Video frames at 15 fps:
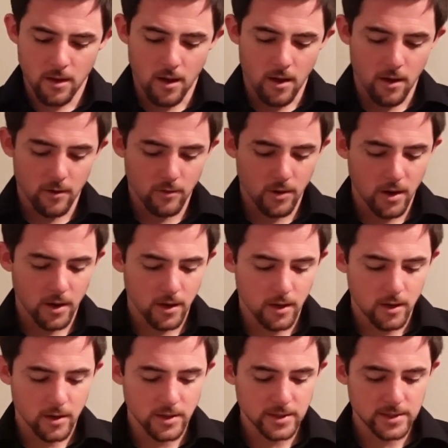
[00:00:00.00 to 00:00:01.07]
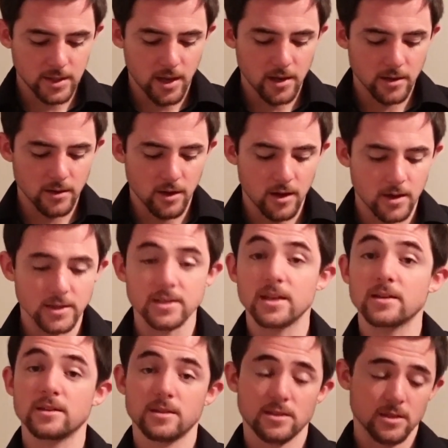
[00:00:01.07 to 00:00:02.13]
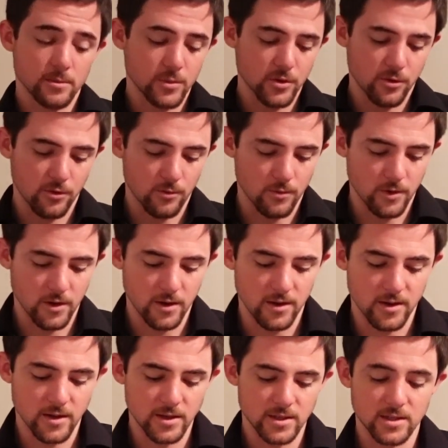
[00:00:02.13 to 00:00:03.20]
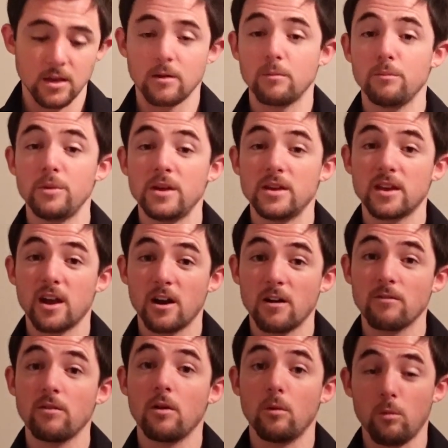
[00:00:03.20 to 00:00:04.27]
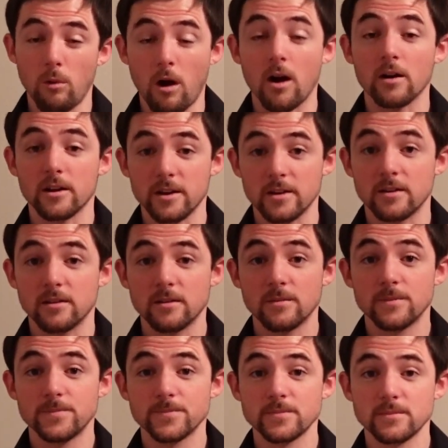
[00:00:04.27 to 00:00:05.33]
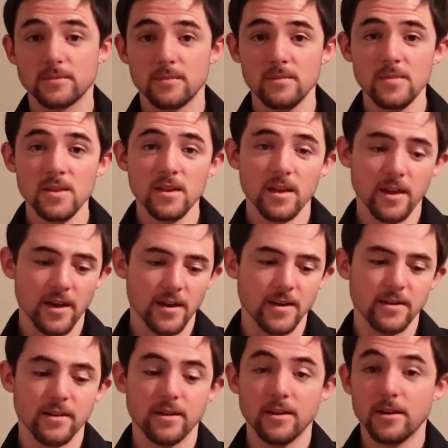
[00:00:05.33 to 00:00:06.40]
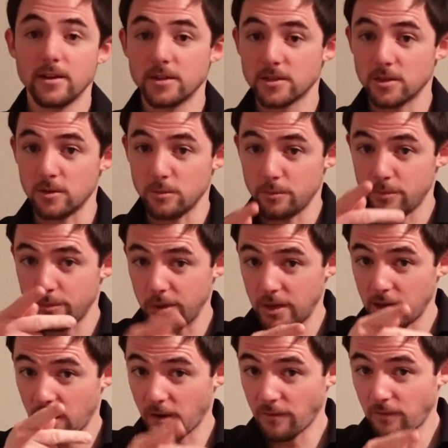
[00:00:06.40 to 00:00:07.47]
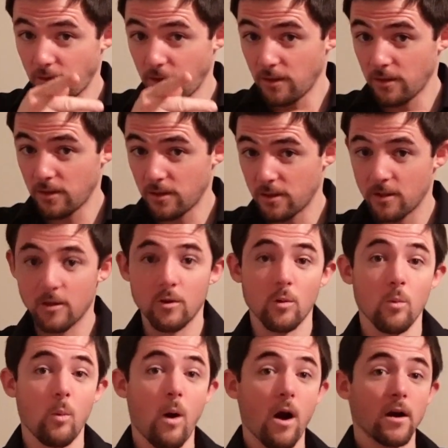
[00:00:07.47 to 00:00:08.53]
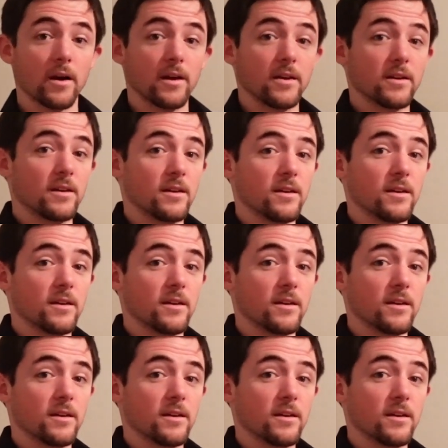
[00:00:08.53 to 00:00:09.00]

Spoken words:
Alrighty, sentence number 3 is be careful walking. Okay, so be careful walking.